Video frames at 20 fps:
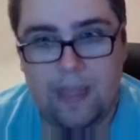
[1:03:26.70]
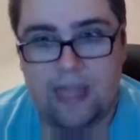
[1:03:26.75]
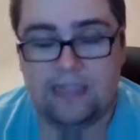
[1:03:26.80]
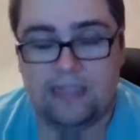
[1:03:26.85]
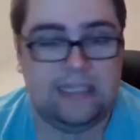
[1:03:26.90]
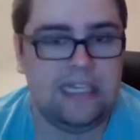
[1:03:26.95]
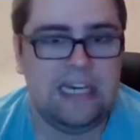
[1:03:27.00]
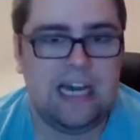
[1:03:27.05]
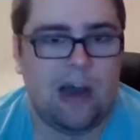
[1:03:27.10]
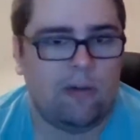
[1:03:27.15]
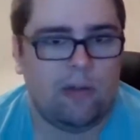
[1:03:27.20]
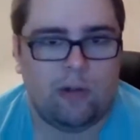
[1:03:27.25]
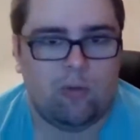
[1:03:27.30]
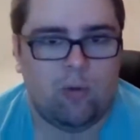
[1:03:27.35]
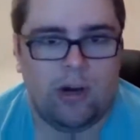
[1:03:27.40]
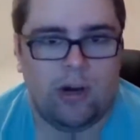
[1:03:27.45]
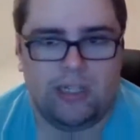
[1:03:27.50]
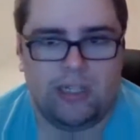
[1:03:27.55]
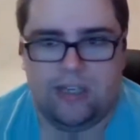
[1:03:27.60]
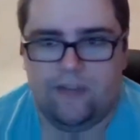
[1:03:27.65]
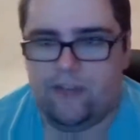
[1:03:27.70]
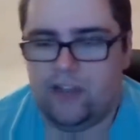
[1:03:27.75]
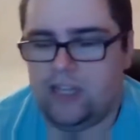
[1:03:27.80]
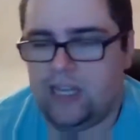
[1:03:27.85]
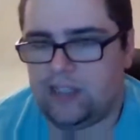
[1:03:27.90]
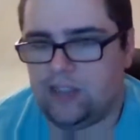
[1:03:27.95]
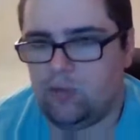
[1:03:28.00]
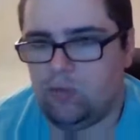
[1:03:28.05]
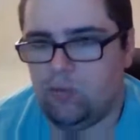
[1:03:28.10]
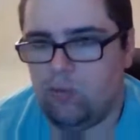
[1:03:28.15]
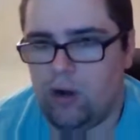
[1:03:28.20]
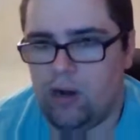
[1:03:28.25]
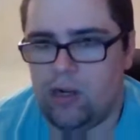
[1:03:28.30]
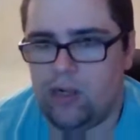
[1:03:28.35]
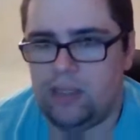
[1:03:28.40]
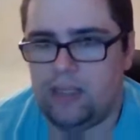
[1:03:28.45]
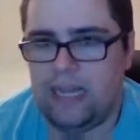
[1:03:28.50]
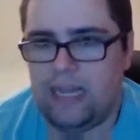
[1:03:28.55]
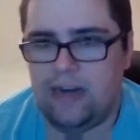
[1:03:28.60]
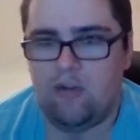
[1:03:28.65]
and see how that works. If it doesn't
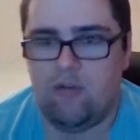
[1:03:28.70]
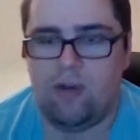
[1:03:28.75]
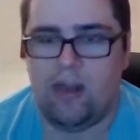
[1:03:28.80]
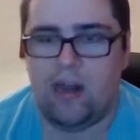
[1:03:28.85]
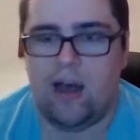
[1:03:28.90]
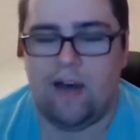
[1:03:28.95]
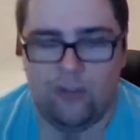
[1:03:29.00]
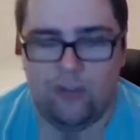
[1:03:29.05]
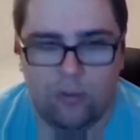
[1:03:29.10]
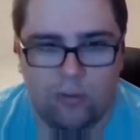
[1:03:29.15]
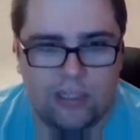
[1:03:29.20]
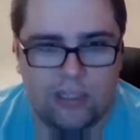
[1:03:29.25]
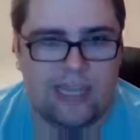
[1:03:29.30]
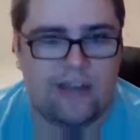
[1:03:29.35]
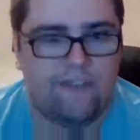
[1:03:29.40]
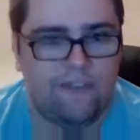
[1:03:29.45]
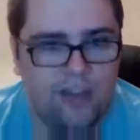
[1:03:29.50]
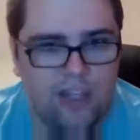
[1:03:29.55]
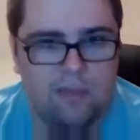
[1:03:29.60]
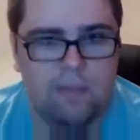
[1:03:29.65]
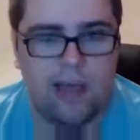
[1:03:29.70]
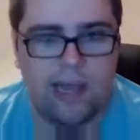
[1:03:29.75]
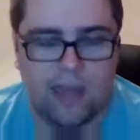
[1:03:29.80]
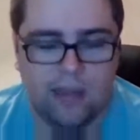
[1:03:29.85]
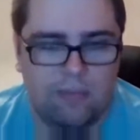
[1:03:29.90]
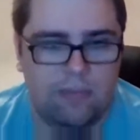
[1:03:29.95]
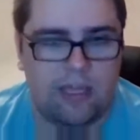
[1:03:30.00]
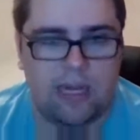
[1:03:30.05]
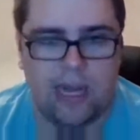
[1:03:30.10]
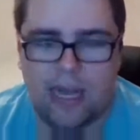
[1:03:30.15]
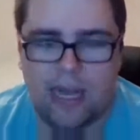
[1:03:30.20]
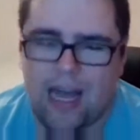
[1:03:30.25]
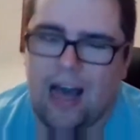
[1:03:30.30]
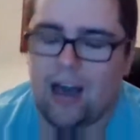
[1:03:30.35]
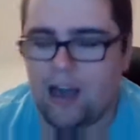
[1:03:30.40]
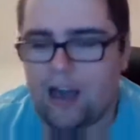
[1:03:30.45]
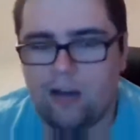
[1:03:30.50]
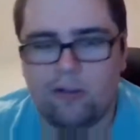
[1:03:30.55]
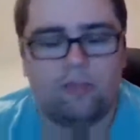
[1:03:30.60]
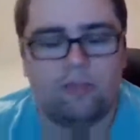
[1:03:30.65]
work, then you can afterwards have feedback and be like,
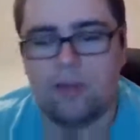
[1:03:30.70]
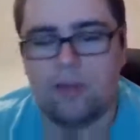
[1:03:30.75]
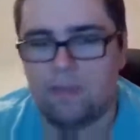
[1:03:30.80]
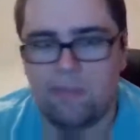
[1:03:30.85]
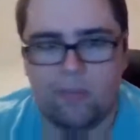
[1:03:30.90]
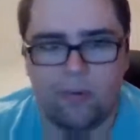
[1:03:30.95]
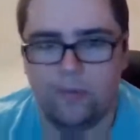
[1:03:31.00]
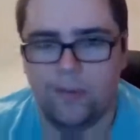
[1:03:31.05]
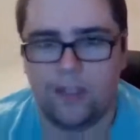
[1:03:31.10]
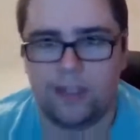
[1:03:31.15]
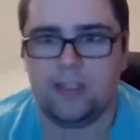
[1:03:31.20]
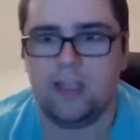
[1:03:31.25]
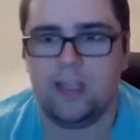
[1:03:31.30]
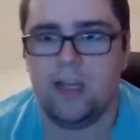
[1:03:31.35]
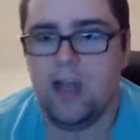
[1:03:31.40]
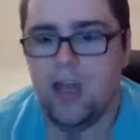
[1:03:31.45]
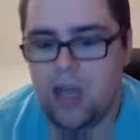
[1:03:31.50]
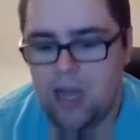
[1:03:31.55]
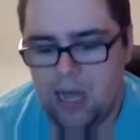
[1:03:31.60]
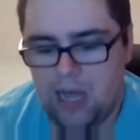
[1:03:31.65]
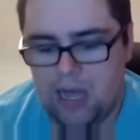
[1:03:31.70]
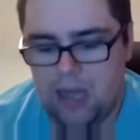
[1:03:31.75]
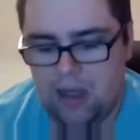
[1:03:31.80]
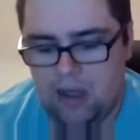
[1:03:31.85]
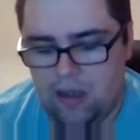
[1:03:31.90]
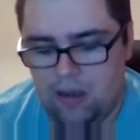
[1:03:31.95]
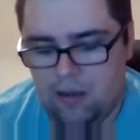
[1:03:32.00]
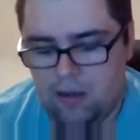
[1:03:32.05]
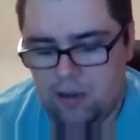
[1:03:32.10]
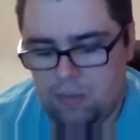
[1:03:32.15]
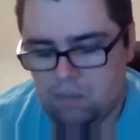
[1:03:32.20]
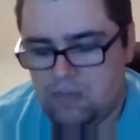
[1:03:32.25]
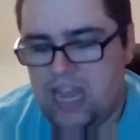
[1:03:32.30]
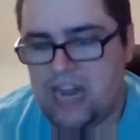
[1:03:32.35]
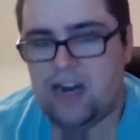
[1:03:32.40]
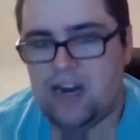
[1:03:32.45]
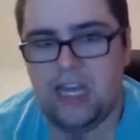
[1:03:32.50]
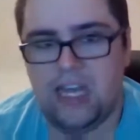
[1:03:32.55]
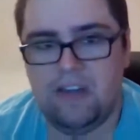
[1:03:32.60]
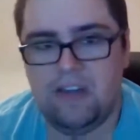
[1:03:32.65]
ah, how can we improve this? Uh,
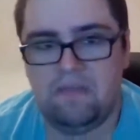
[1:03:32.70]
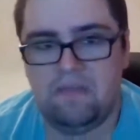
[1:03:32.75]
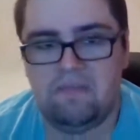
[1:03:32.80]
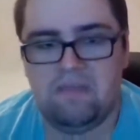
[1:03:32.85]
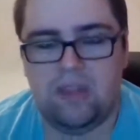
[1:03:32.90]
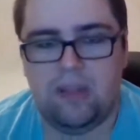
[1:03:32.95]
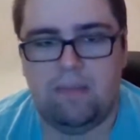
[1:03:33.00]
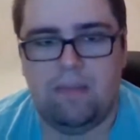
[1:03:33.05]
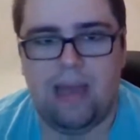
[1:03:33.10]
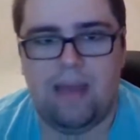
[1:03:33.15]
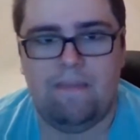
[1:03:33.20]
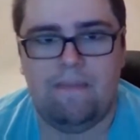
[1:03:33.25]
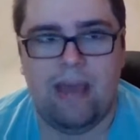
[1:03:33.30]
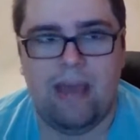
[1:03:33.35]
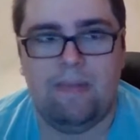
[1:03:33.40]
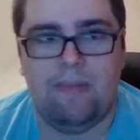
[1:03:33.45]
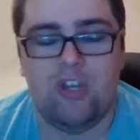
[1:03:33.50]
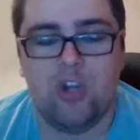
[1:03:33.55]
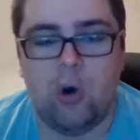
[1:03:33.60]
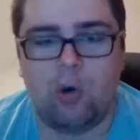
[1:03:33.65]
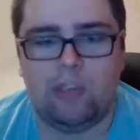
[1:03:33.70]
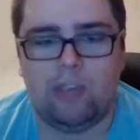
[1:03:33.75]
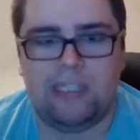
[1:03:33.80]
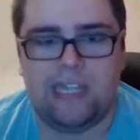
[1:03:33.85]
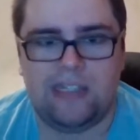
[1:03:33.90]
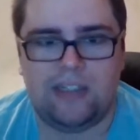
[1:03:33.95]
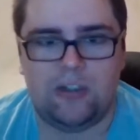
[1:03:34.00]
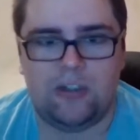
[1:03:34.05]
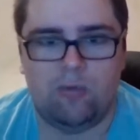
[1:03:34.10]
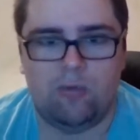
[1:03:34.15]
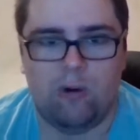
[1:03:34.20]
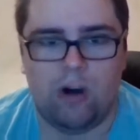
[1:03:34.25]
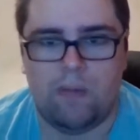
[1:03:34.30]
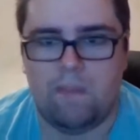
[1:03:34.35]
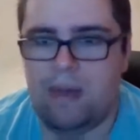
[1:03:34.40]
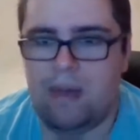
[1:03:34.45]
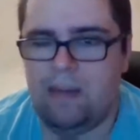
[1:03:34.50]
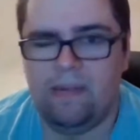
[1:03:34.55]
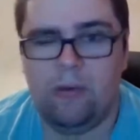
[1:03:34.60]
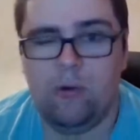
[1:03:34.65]
then it, may, maybe Notes doesn't
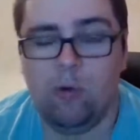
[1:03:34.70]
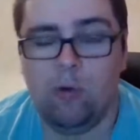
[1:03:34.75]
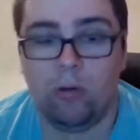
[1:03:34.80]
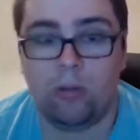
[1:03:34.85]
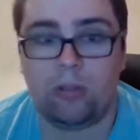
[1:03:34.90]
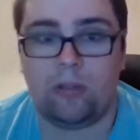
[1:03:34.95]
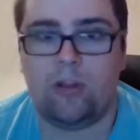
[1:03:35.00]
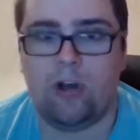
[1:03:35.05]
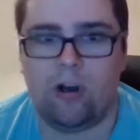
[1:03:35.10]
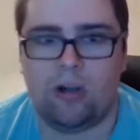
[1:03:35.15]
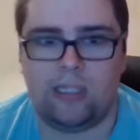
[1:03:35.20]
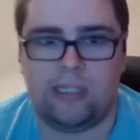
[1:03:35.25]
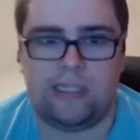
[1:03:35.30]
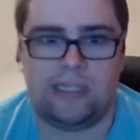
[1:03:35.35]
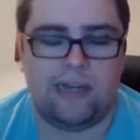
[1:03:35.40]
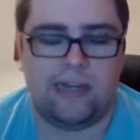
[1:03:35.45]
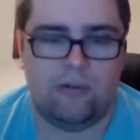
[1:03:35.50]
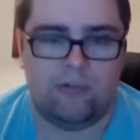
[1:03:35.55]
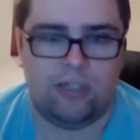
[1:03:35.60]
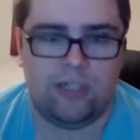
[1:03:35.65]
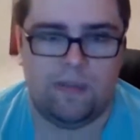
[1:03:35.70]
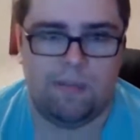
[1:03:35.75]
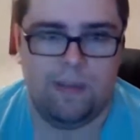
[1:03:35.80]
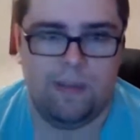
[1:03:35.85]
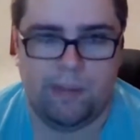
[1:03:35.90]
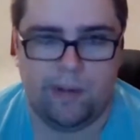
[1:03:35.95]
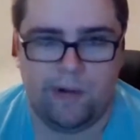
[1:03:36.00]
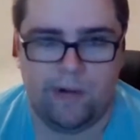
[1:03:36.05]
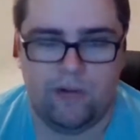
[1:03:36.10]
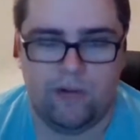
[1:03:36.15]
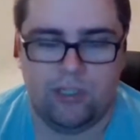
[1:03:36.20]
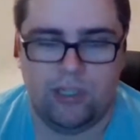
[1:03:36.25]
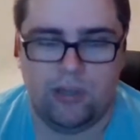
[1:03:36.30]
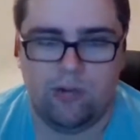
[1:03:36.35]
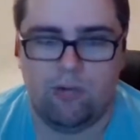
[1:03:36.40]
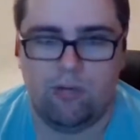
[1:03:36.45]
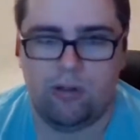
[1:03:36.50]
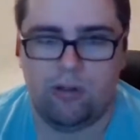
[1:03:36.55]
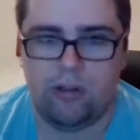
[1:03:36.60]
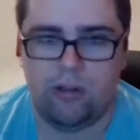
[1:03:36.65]
work. Maybe Google Docs. I know some people are
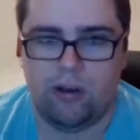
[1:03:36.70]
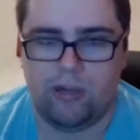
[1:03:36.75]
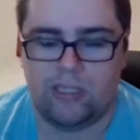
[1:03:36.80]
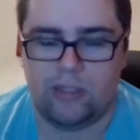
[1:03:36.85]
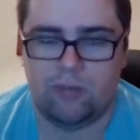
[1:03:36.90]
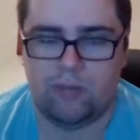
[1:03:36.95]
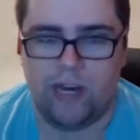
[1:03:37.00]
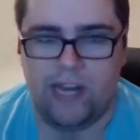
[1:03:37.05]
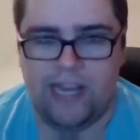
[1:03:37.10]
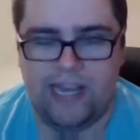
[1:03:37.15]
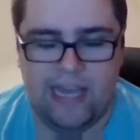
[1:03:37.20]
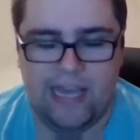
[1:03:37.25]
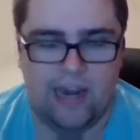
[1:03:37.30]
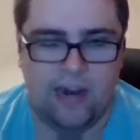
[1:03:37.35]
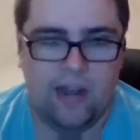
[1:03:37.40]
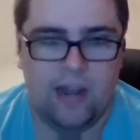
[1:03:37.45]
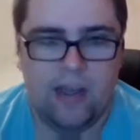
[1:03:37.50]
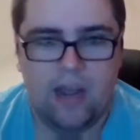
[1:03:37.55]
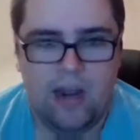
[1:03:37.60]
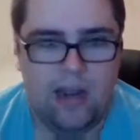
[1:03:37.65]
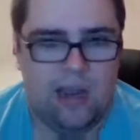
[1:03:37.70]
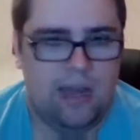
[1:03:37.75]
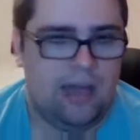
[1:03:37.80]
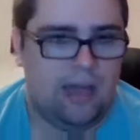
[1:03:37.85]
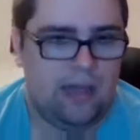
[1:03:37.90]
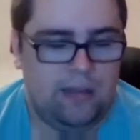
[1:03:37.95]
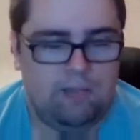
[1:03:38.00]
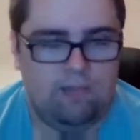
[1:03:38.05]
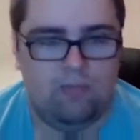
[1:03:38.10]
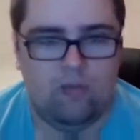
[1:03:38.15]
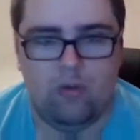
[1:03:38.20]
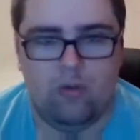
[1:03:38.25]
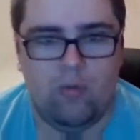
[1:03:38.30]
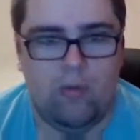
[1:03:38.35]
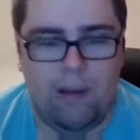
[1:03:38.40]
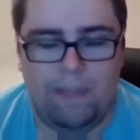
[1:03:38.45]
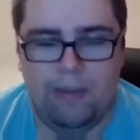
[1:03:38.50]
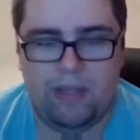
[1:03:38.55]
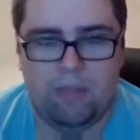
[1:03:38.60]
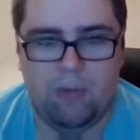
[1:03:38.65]
using Google Docs where they can uh,
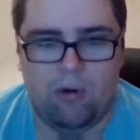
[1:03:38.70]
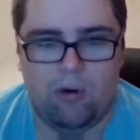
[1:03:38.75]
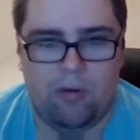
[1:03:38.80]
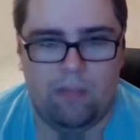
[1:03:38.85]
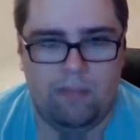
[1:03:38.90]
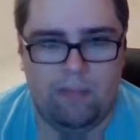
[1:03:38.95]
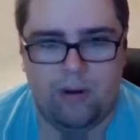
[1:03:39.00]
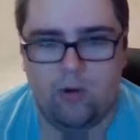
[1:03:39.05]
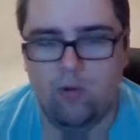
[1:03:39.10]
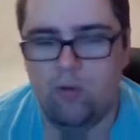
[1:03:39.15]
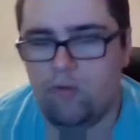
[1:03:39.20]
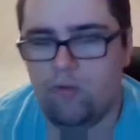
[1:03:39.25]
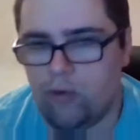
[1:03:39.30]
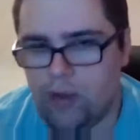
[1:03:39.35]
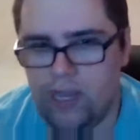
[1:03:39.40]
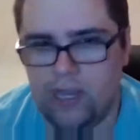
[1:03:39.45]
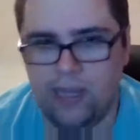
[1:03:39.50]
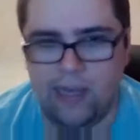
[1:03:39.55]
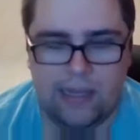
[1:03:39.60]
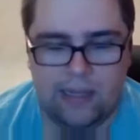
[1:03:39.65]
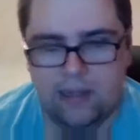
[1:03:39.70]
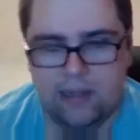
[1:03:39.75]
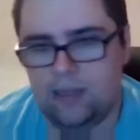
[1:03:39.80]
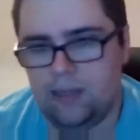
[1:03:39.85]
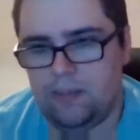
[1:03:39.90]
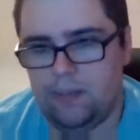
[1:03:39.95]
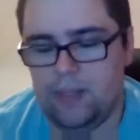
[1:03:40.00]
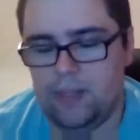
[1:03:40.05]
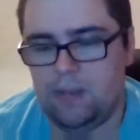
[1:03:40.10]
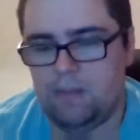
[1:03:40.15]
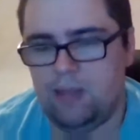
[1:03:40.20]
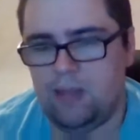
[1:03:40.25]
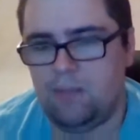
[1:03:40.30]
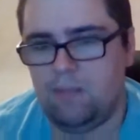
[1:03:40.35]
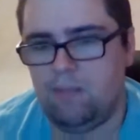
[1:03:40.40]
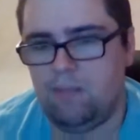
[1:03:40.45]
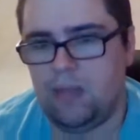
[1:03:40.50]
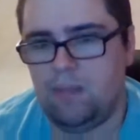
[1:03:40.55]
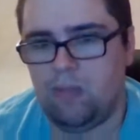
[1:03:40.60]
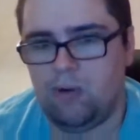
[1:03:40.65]
do a bit more maneuvering and a bit,
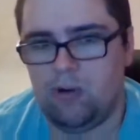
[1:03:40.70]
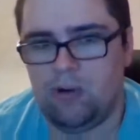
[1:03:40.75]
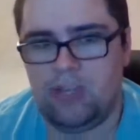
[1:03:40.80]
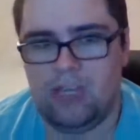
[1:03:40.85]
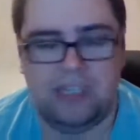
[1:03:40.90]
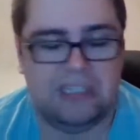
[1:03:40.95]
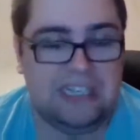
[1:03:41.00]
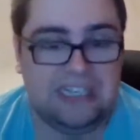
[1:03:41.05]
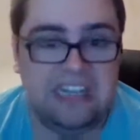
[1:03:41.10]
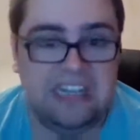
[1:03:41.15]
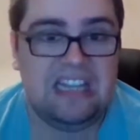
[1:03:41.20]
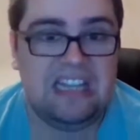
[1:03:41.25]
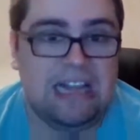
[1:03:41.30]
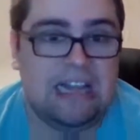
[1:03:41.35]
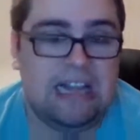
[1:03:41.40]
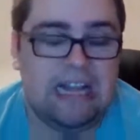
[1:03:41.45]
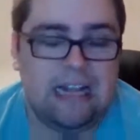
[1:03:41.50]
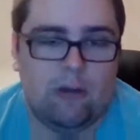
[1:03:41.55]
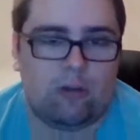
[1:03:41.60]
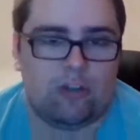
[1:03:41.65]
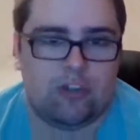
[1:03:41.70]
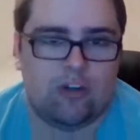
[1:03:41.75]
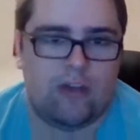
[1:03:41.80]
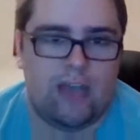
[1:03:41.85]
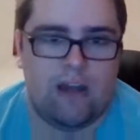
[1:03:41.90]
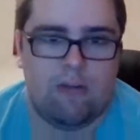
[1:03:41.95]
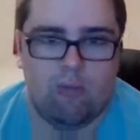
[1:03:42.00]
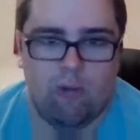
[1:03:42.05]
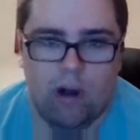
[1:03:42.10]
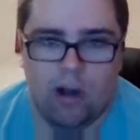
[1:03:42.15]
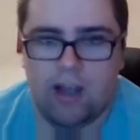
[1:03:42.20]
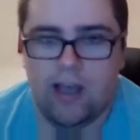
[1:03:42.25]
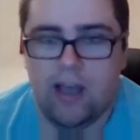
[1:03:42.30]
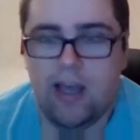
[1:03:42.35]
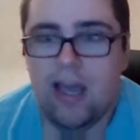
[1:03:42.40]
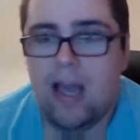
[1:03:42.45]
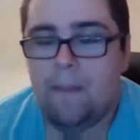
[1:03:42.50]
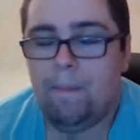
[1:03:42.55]
bit, bit more things. I think that that also can work.